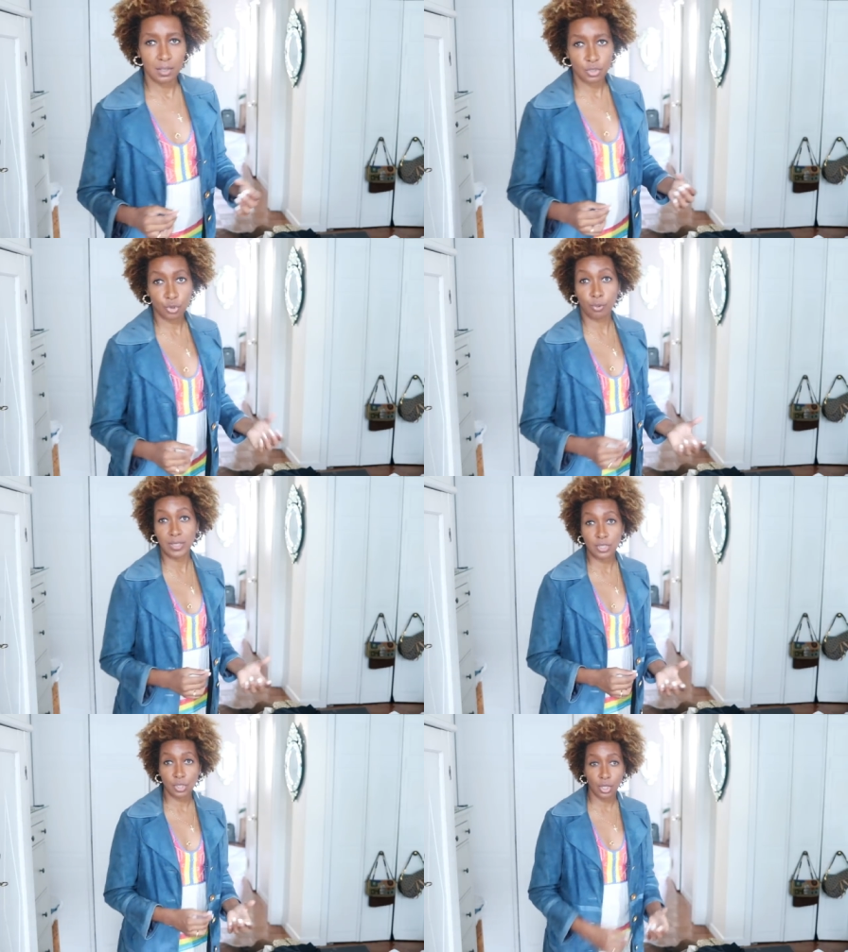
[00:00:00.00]

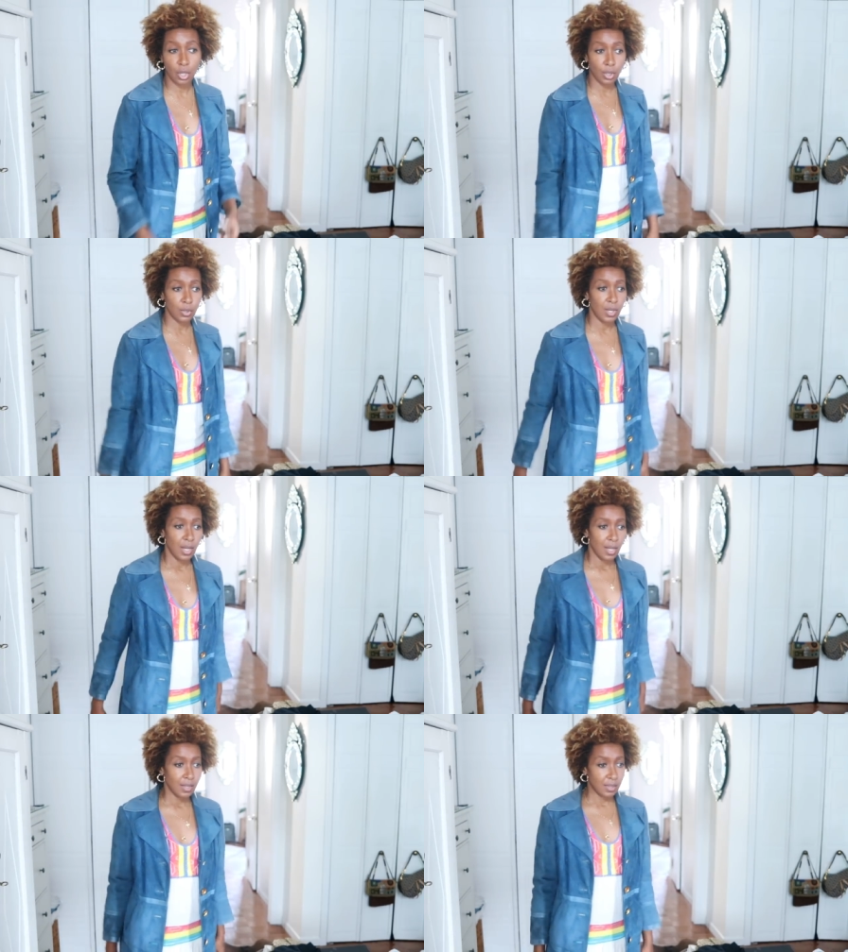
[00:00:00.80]
trench coat
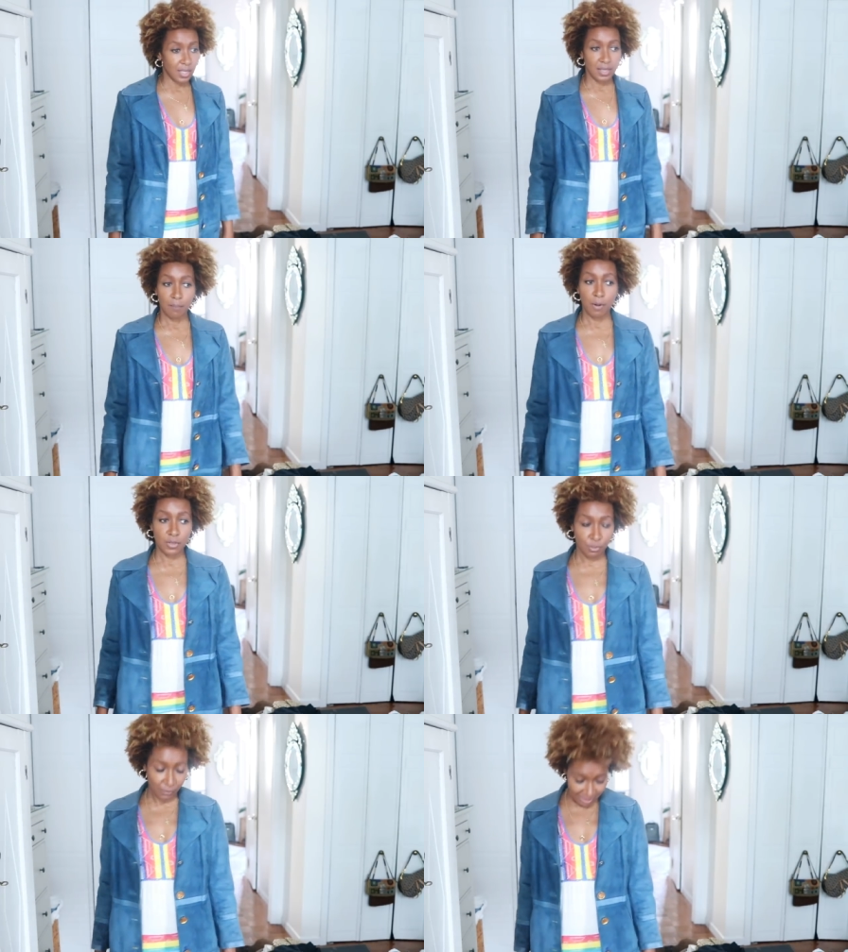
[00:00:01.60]
in the
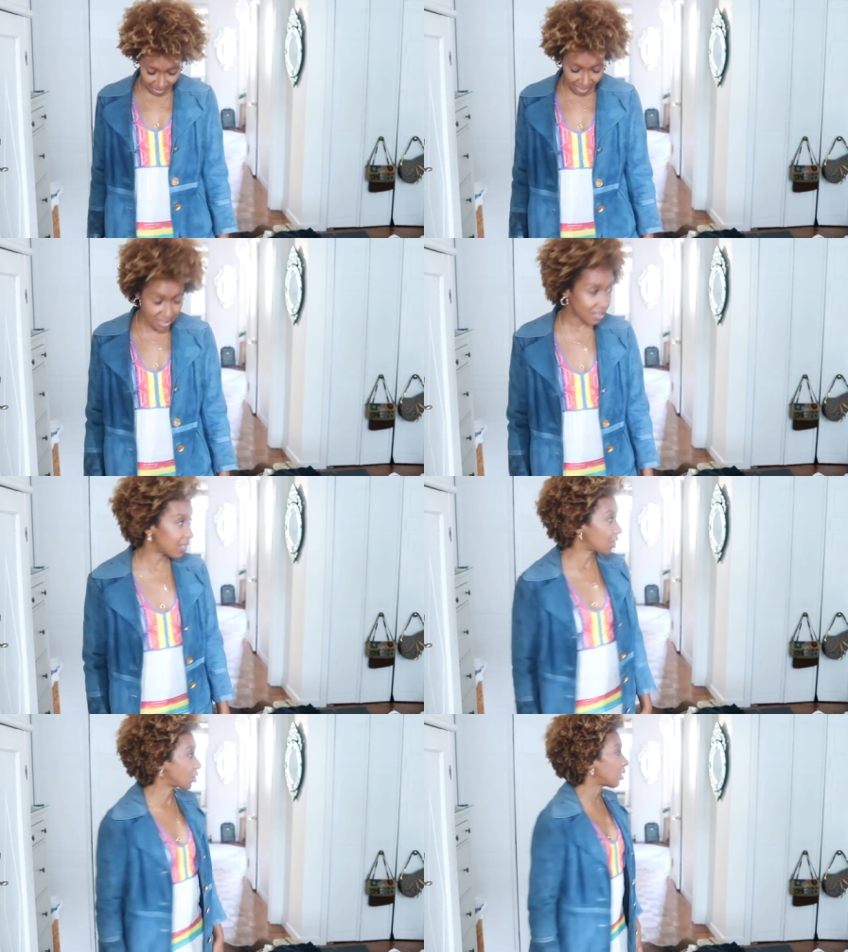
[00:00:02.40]
most
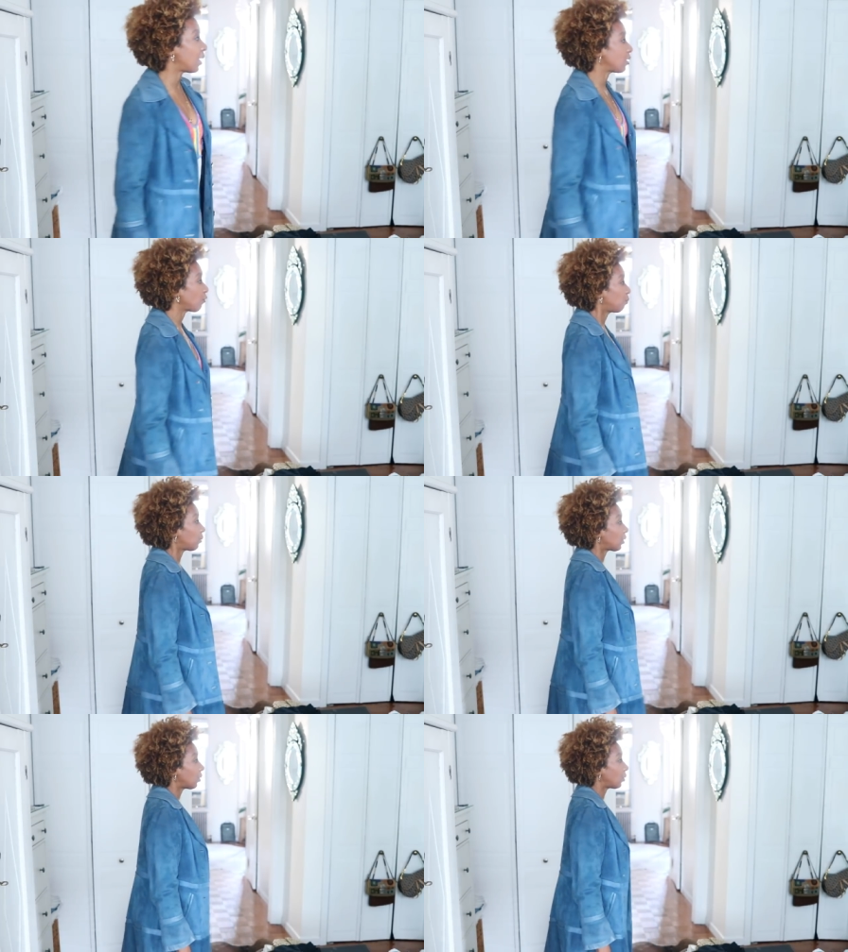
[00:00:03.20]
fantastic shade of
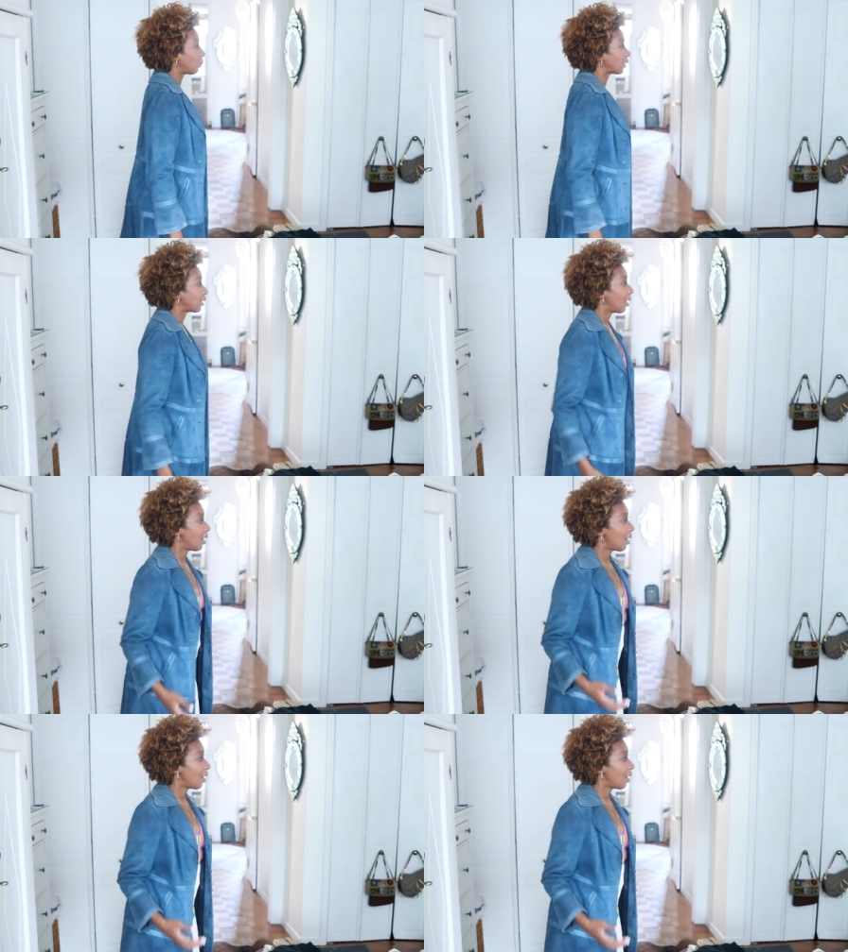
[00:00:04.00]
blue. But